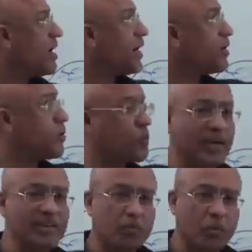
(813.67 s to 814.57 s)
It
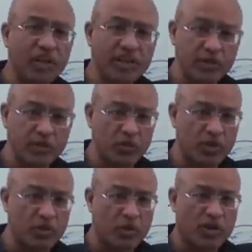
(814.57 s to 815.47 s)
provides protection to the
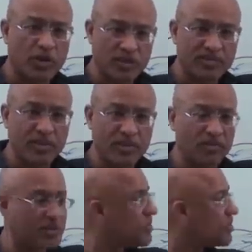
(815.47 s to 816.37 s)
neuron, central
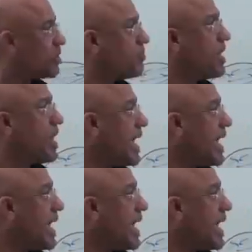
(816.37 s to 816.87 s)
nervous system,